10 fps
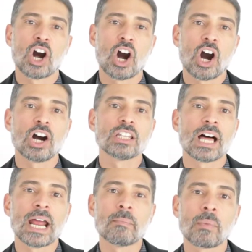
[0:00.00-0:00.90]

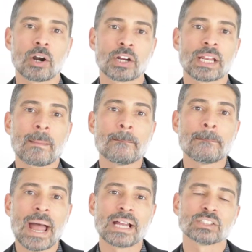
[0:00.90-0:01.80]
online marketing
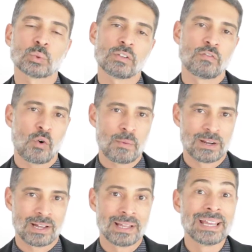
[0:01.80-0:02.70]
mastery
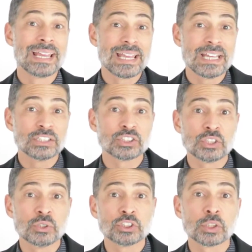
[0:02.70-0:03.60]
formula is
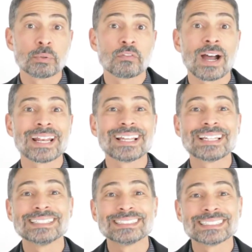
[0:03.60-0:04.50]
used to provide
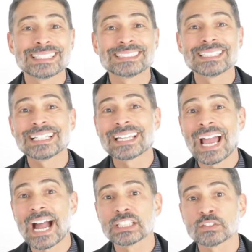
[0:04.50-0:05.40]
consistent
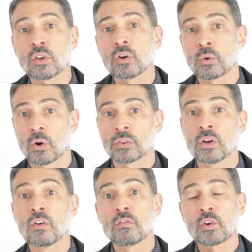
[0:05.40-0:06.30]
cash flow growth
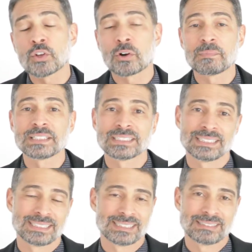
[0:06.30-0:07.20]
for your business.